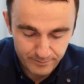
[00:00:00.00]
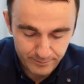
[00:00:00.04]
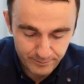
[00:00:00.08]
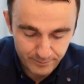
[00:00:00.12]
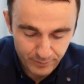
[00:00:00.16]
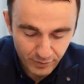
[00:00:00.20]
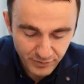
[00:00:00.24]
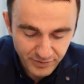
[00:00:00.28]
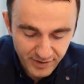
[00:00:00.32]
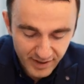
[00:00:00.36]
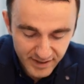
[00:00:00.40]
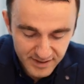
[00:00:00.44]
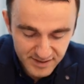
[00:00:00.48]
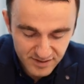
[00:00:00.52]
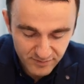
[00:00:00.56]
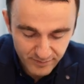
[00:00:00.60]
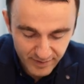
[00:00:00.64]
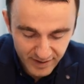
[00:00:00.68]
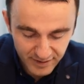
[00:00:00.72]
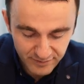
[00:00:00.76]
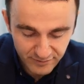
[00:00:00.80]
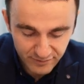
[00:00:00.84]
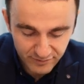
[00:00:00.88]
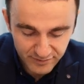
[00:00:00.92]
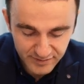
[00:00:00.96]
Potassium
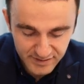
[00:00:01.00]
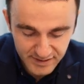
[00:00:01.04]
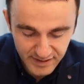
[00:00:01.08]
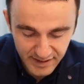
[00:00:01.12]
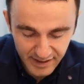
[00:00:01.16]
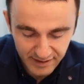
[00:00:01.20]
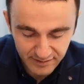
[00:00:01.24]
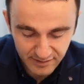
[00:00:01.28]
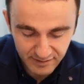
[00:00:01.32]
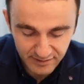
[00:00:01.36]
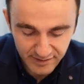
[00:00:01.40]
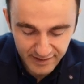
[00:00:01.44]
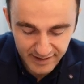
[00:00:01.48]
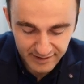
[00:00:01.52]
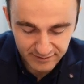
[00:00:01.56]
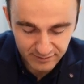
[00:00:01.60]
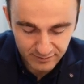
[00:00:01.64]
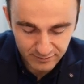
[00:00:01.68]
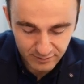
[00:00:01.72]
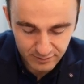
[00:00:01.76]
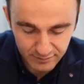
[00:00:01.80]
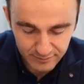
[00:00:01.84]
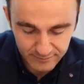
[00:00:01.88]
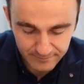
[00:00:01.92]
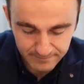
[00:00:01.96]
hydroxide in
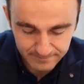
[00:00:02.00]
ethanol.